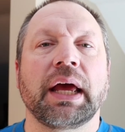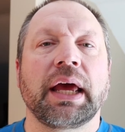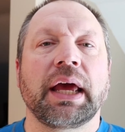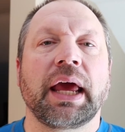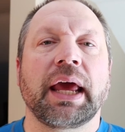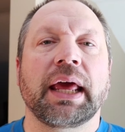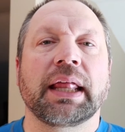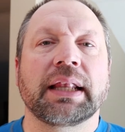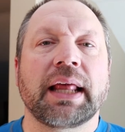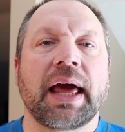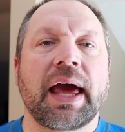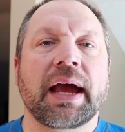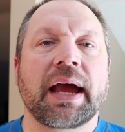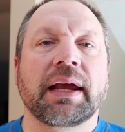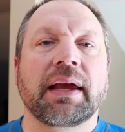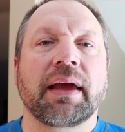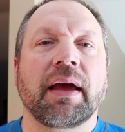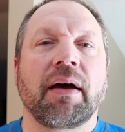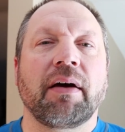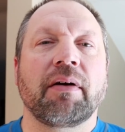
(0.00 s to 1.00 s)
and
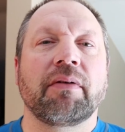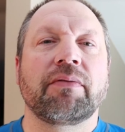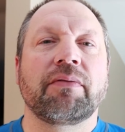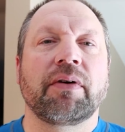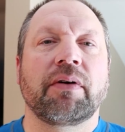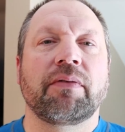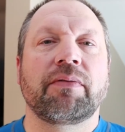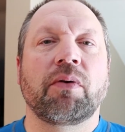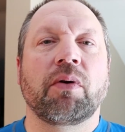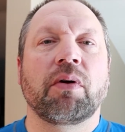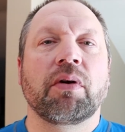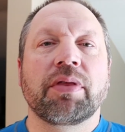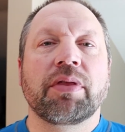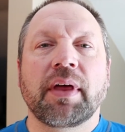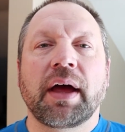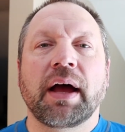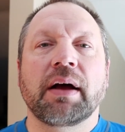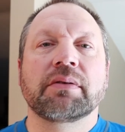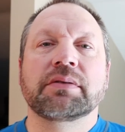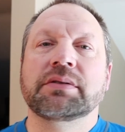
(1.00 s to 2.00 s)
lack of
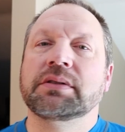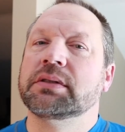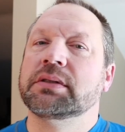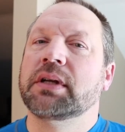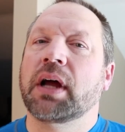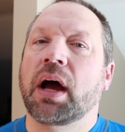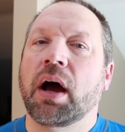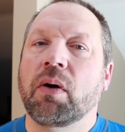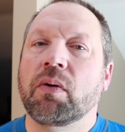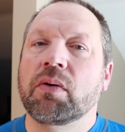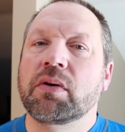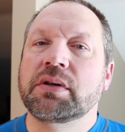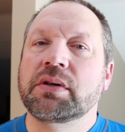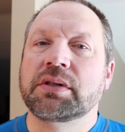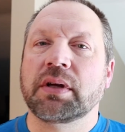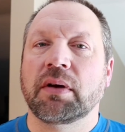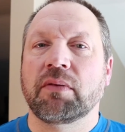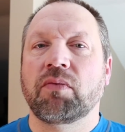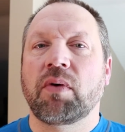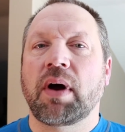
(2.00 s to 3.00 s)
4,000
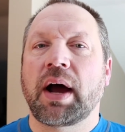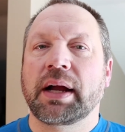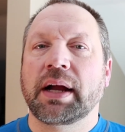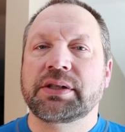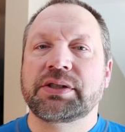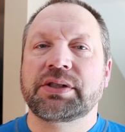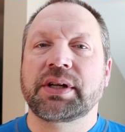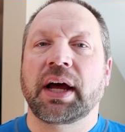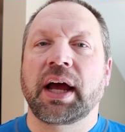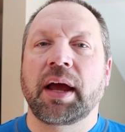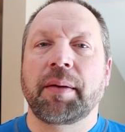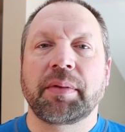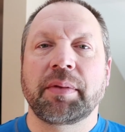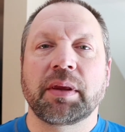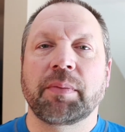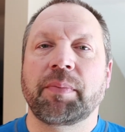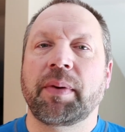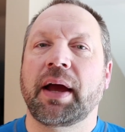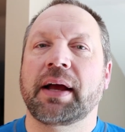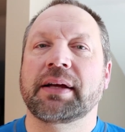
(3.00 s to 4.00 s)
hours of watch time in
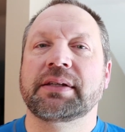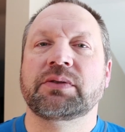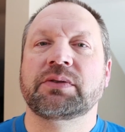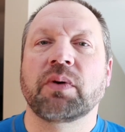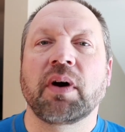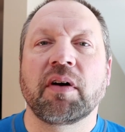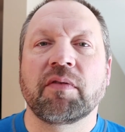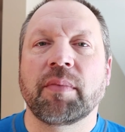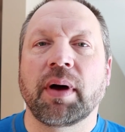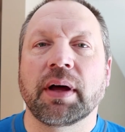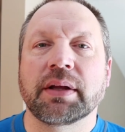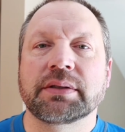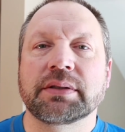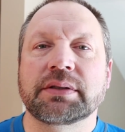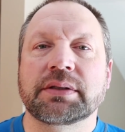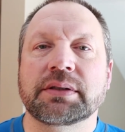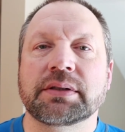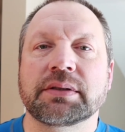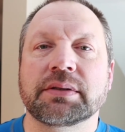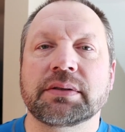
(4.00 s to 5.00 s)
the past 12
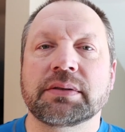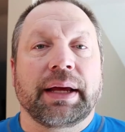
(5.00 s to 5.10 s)
months.